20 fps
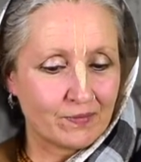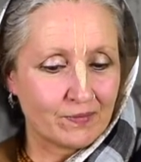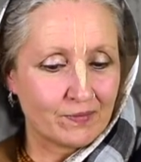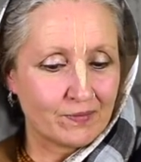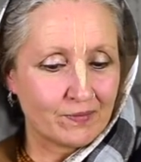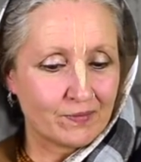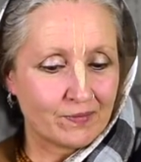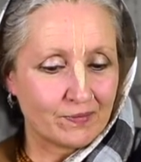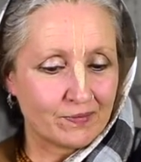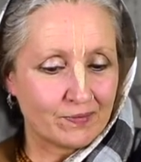
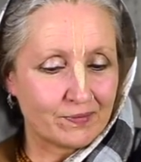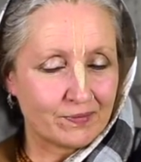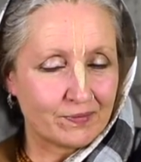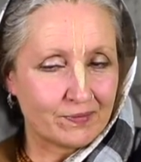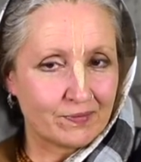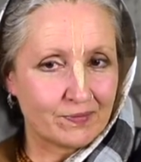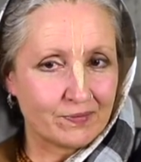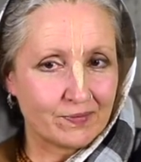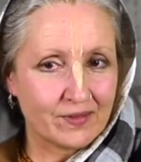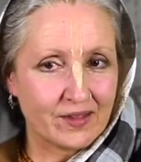
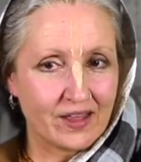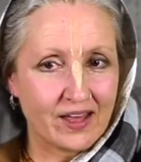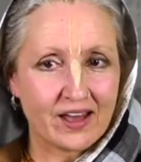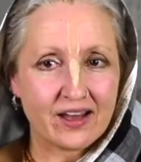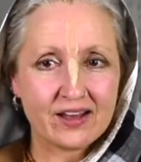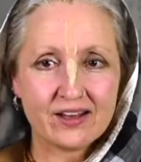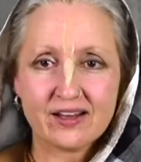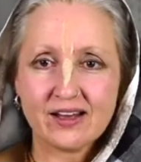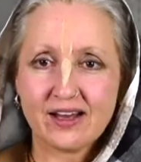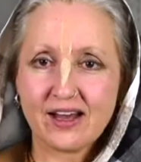
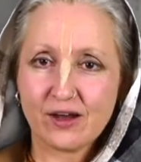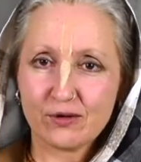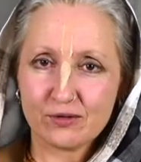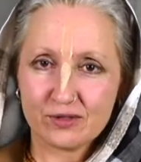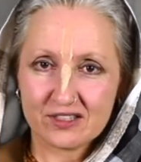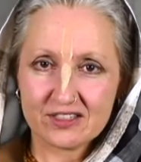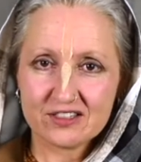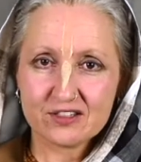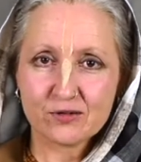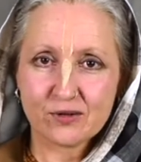
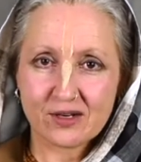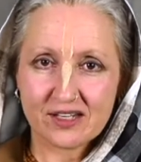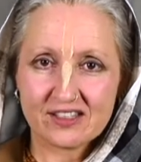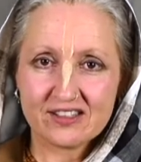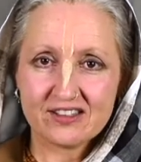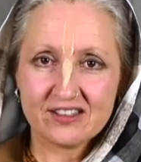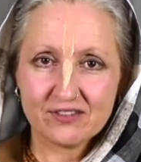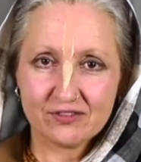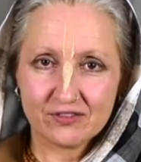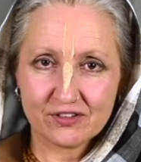it is
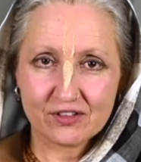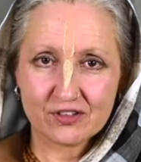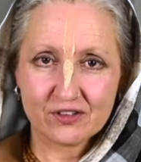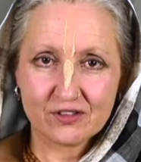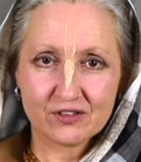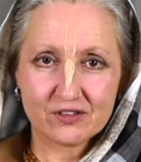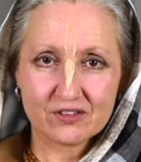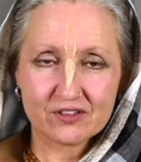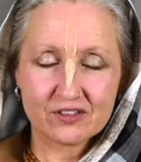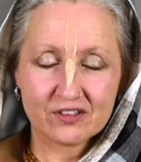quite
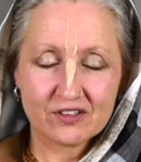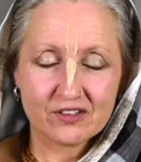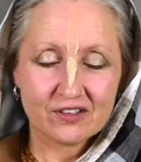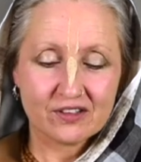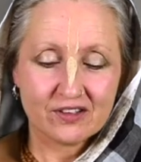difficult.